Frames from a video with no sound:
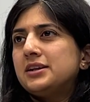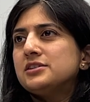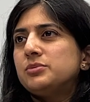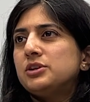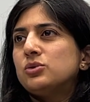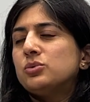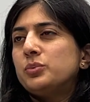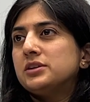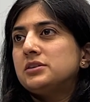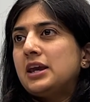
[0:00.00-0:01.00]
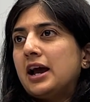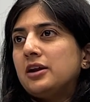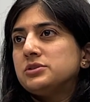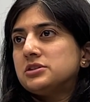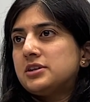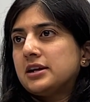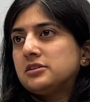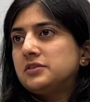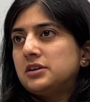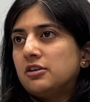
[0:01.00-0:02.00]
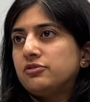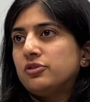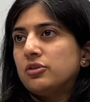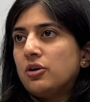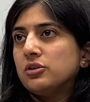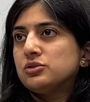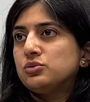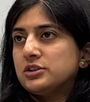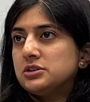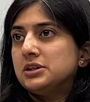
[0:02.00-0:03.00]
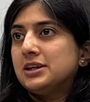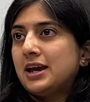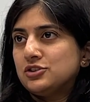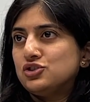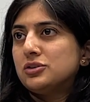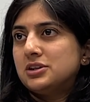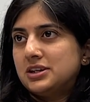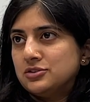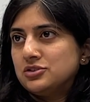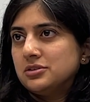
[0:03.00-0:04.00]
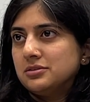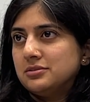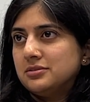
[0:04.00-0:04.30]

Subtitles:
at least we know whether the ad was attractive enough or not to actually catch your attention.